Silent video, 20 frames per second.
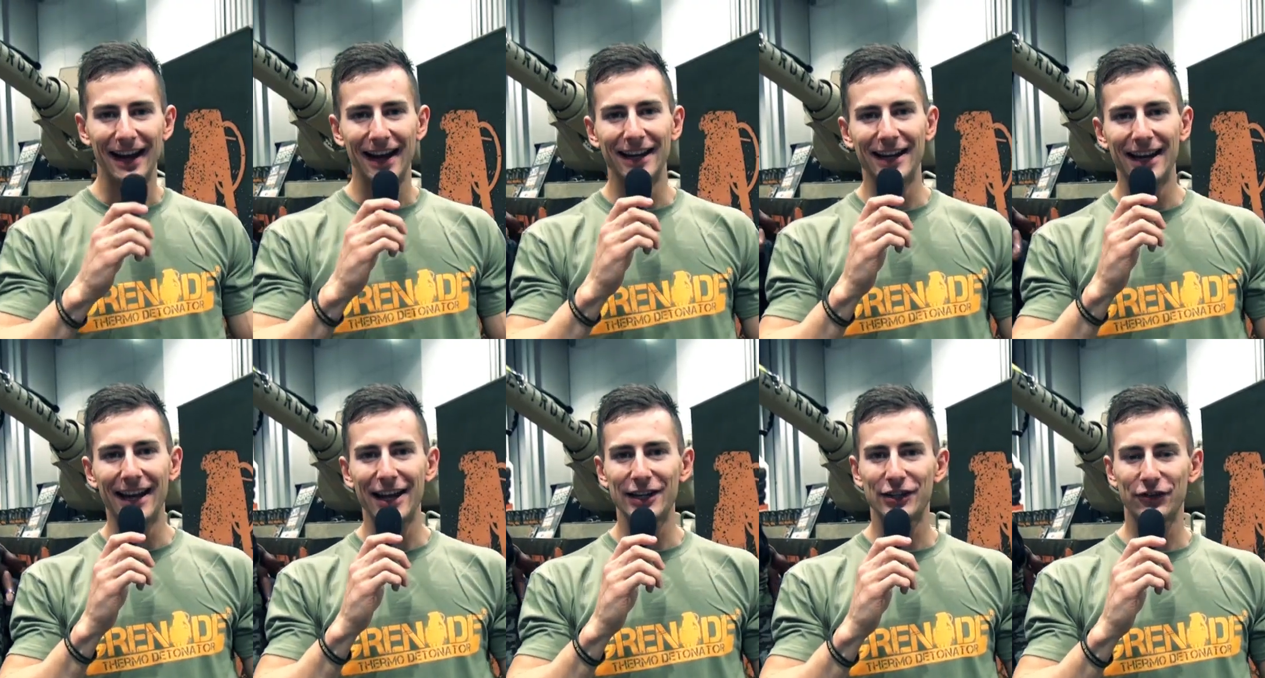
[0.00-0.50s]
In
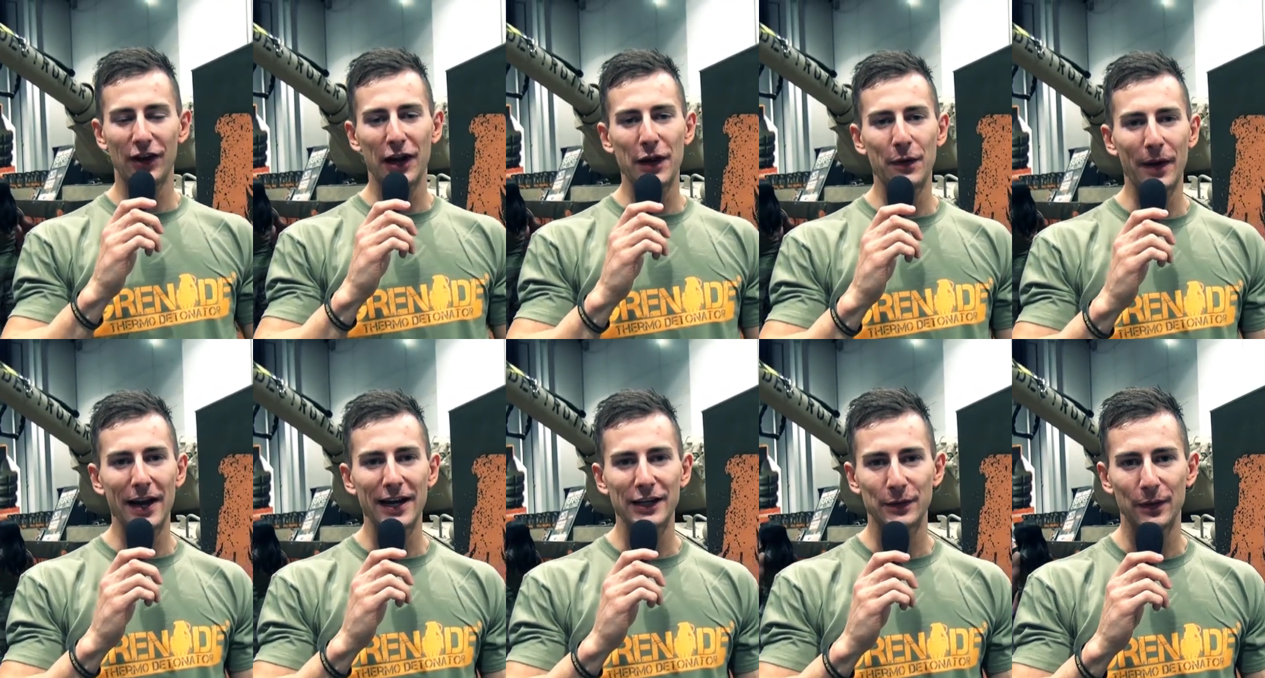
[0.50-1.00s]
the next three
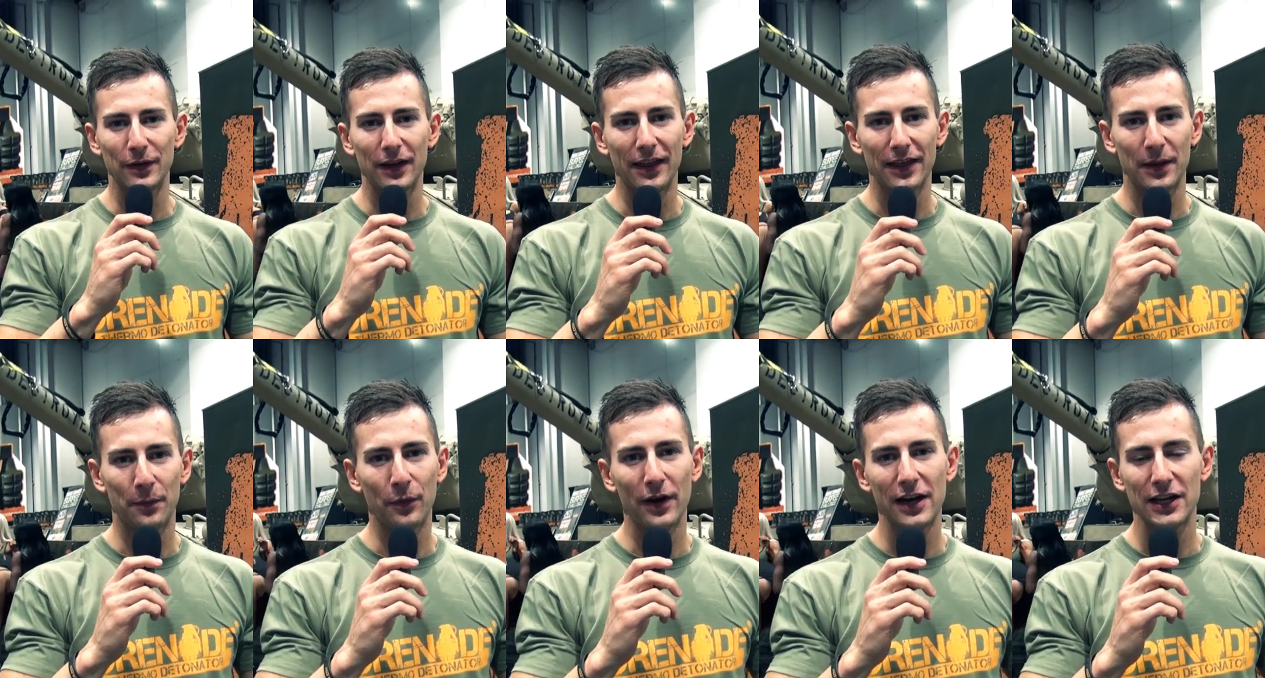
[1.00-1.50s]
weeks, we've
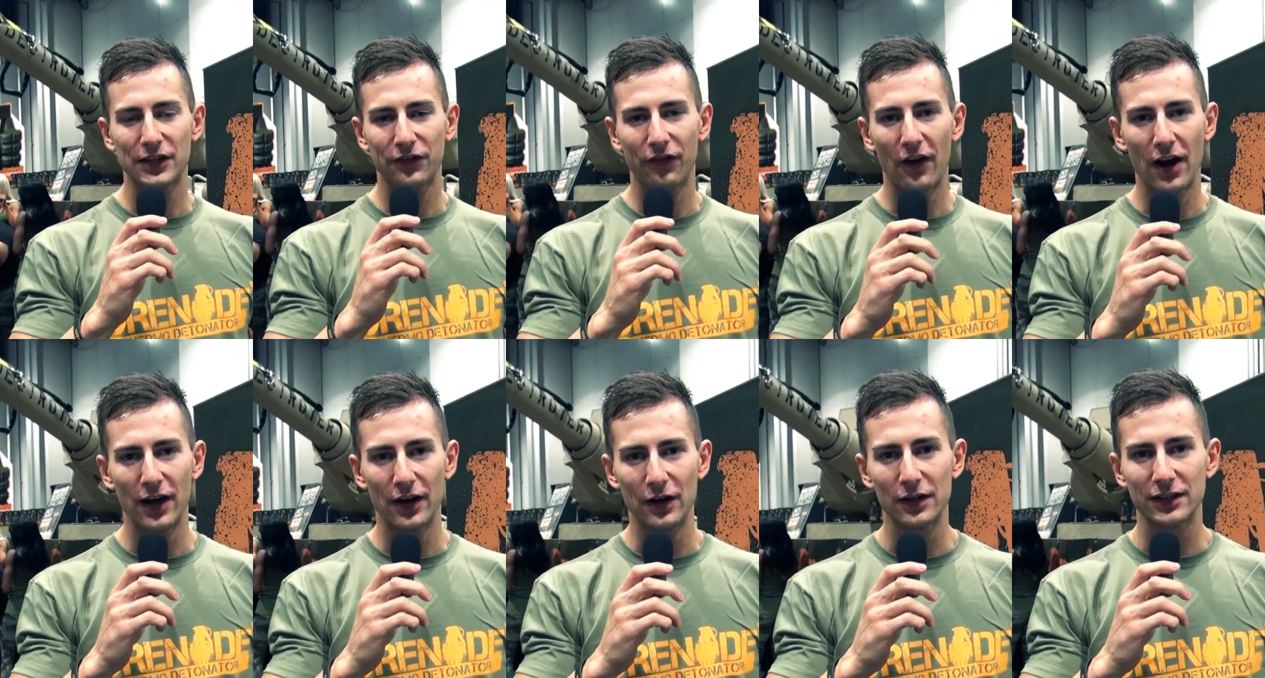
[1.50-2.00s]
got the British
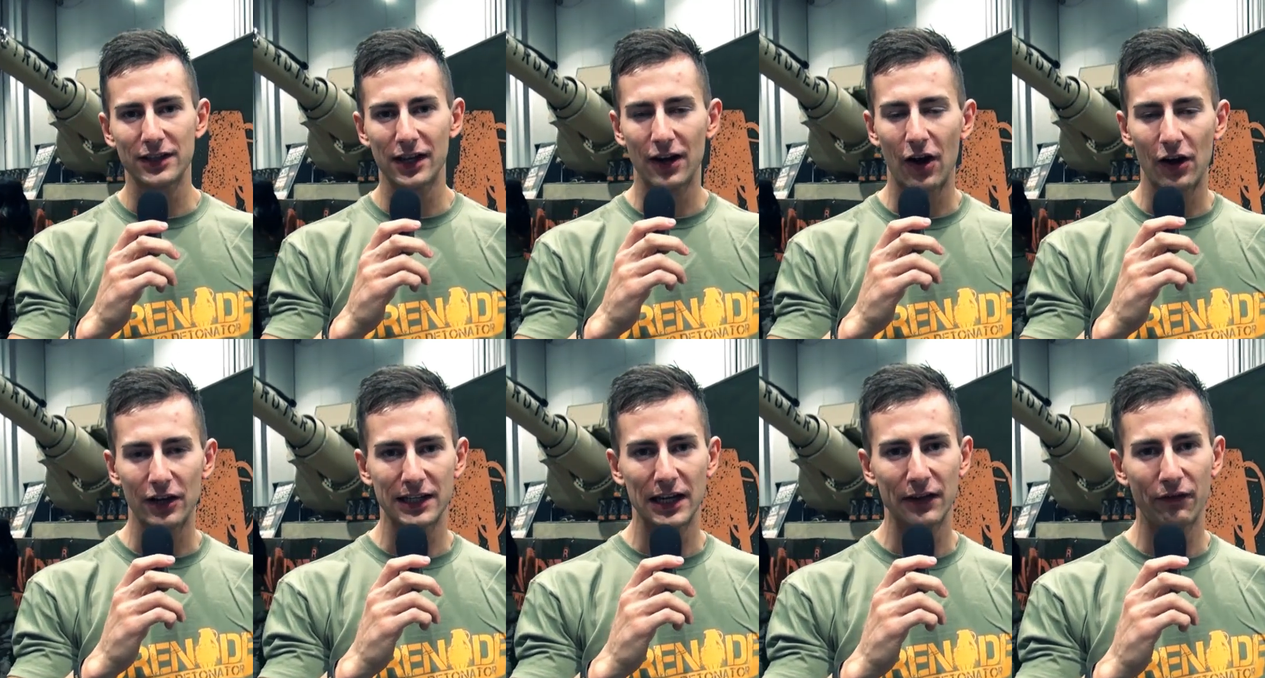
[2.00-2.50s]
finals, the
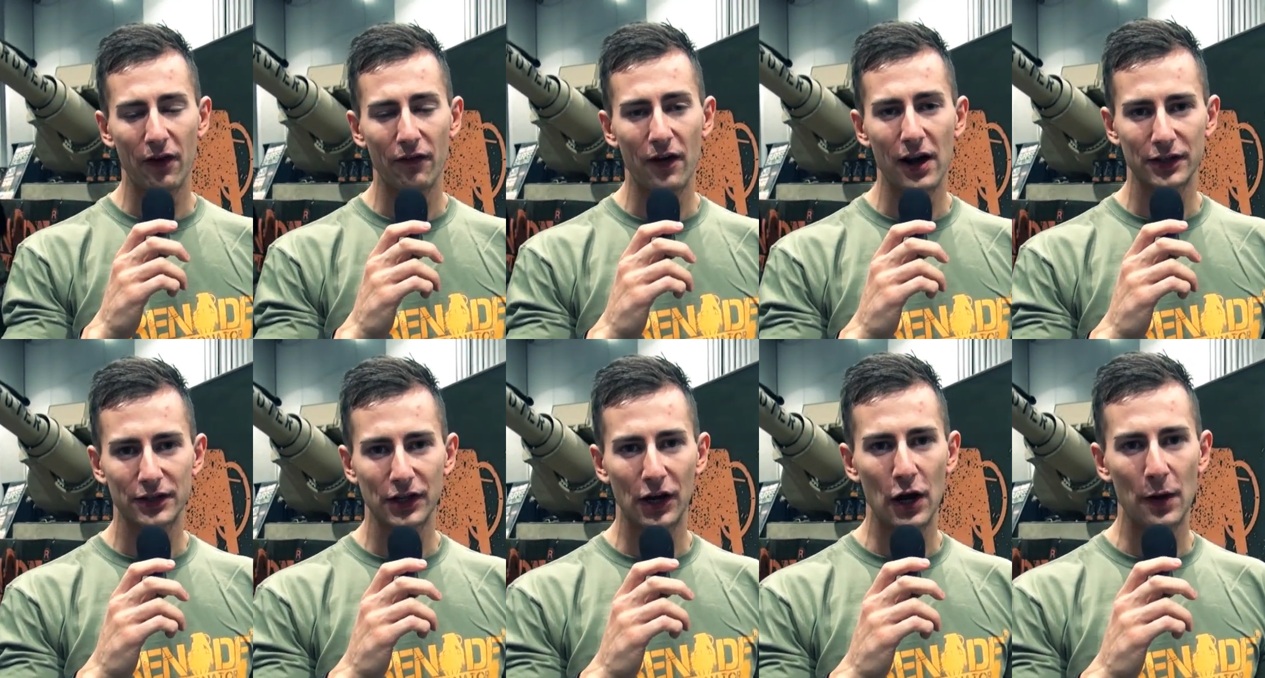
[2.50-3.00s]
19th of
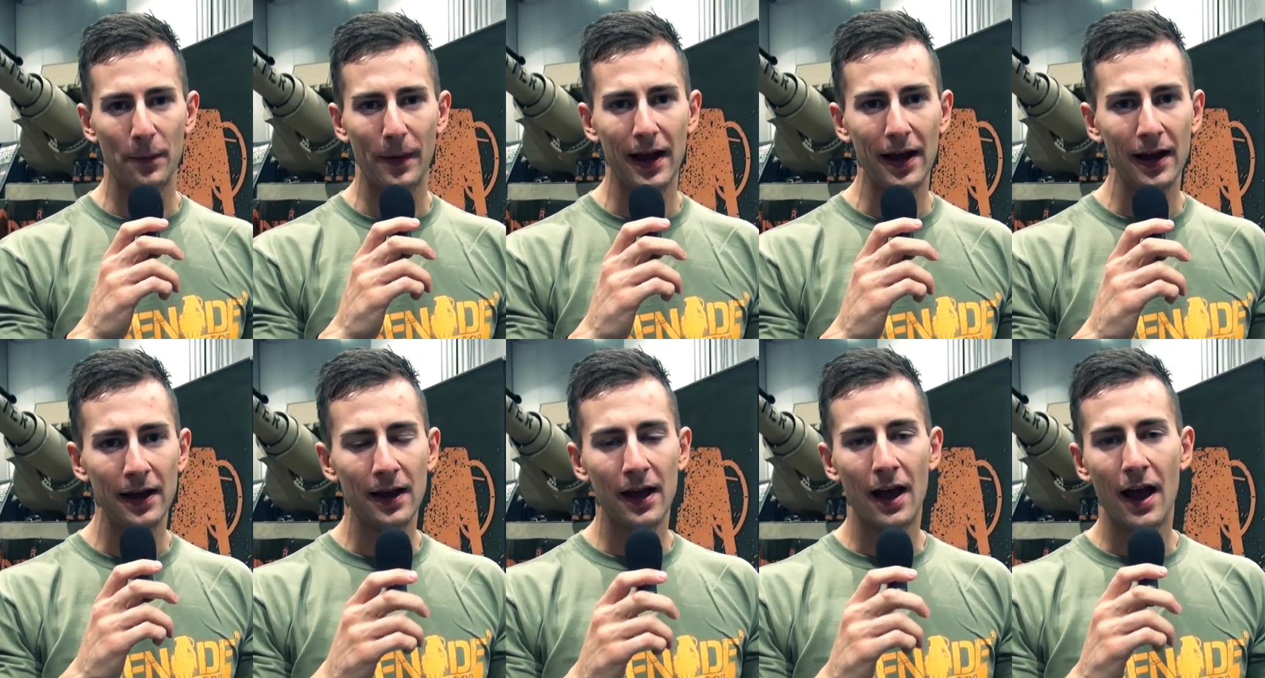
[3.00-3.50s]
October.